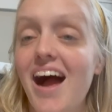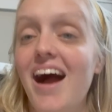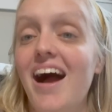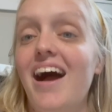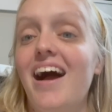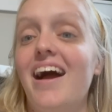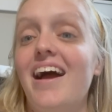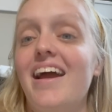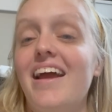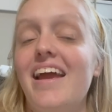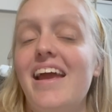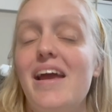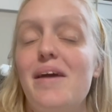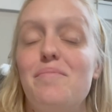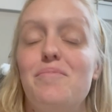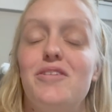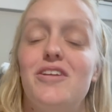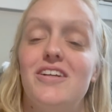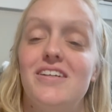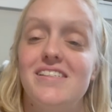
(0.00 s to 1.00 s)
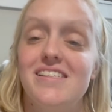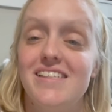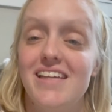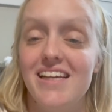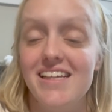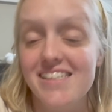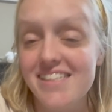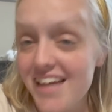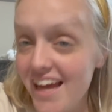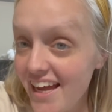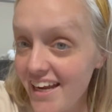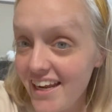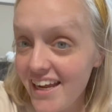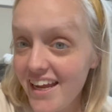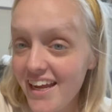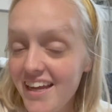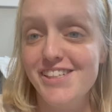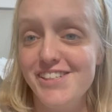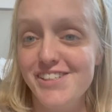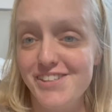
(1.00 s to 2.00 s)
I am nursing
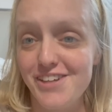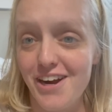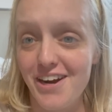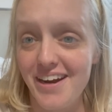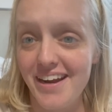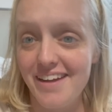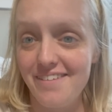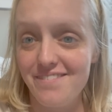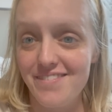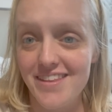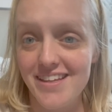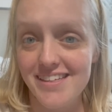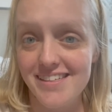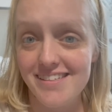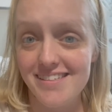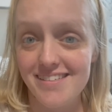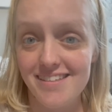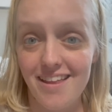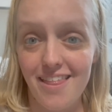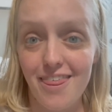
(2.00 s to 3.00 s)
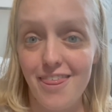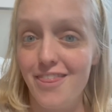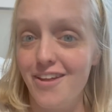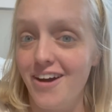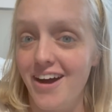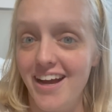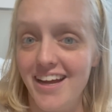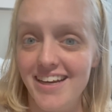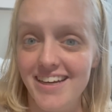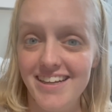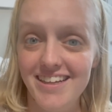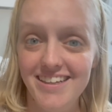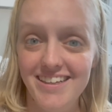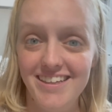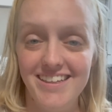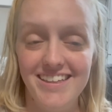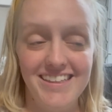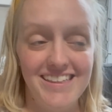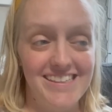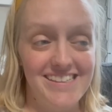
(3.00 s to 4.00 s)
Teddy. Sorry if this thought
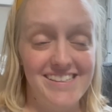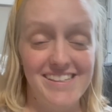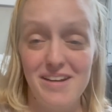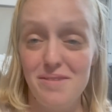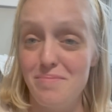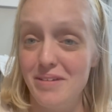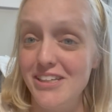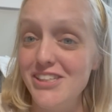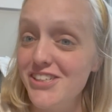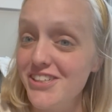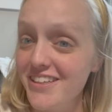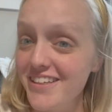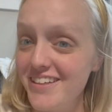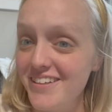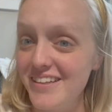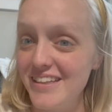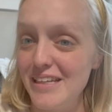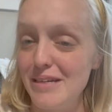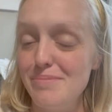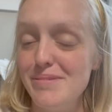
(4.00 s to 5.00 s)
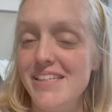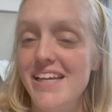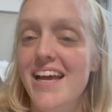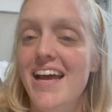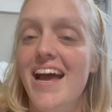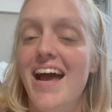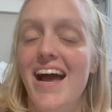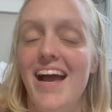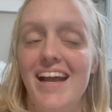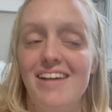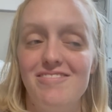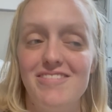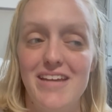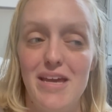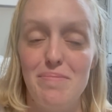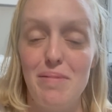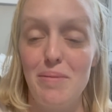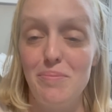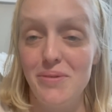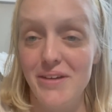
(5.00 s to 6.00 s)
is in a bunch of little clips. I have to
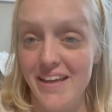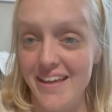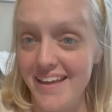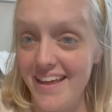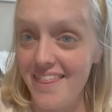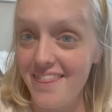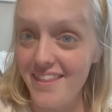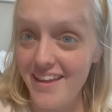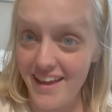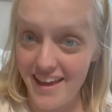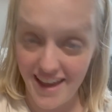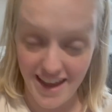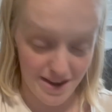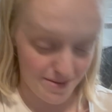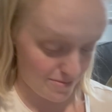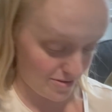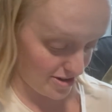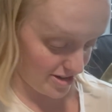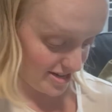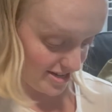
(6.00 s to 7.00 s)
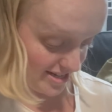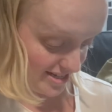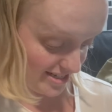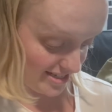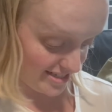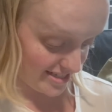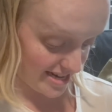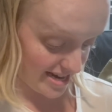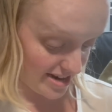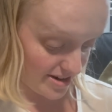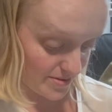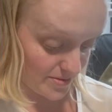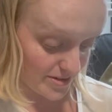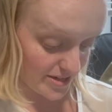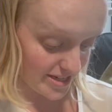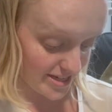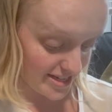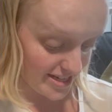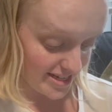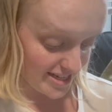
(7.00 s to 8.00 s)
keep on putting the camera
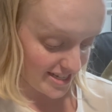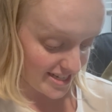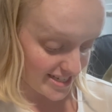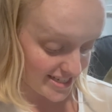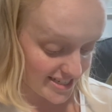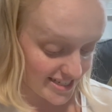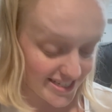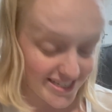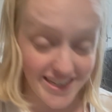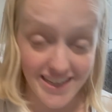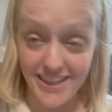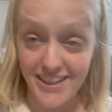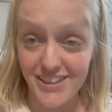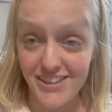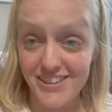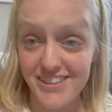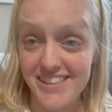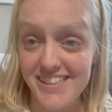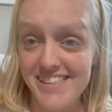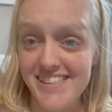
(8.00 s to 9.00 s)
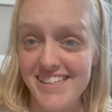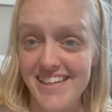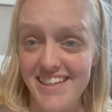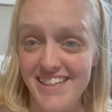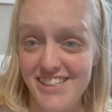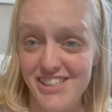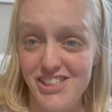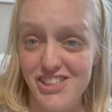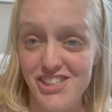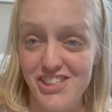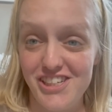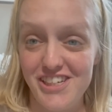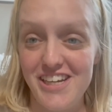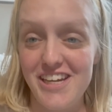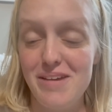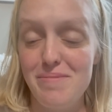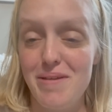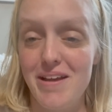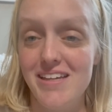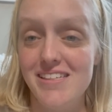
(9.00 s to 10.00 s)
down to tickle Teddy's
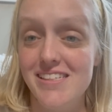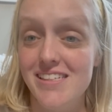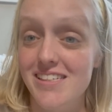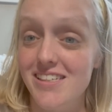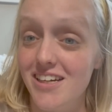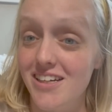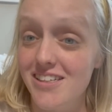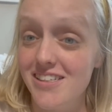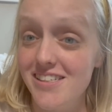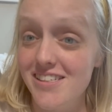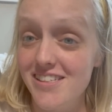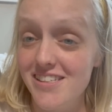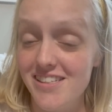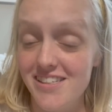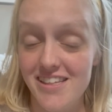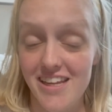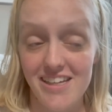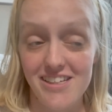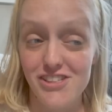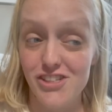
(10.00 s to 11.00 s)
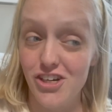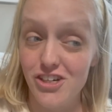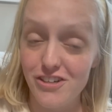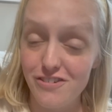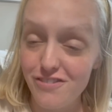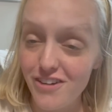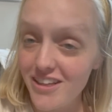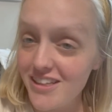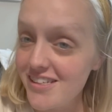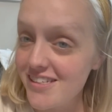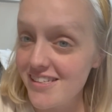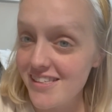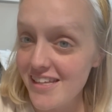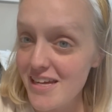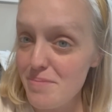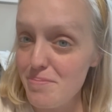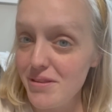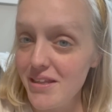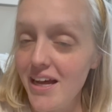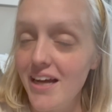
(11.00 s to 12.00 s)
cheek because he does like start to fall
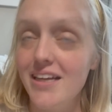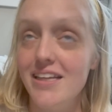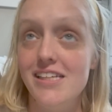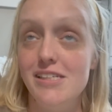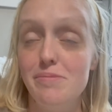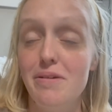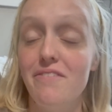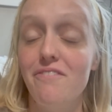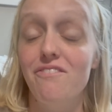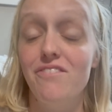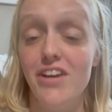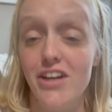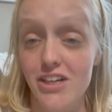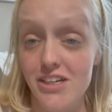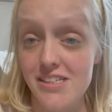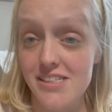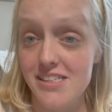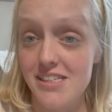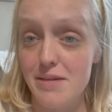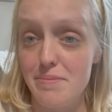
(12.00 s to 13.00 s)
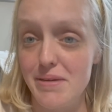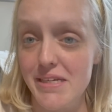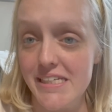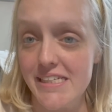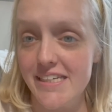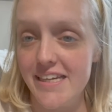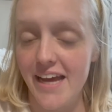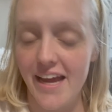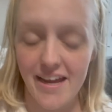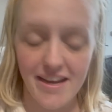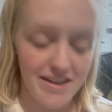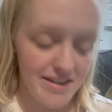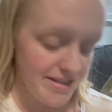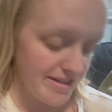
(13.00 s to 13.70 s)
asleep a lot. He's been very sleepy today.